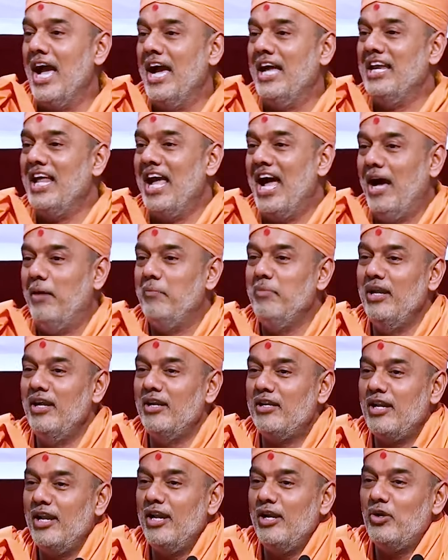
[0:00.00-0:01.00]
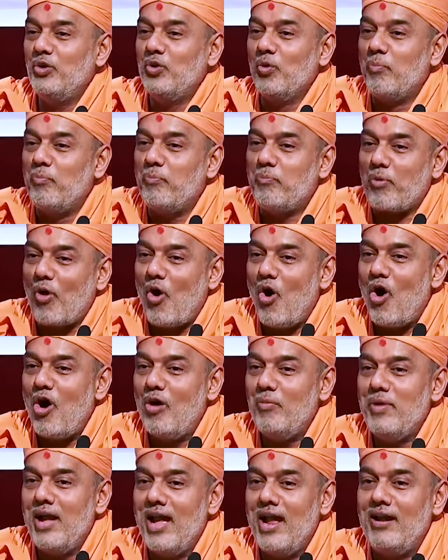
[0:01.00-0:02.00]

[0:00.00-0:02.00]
an ability to probe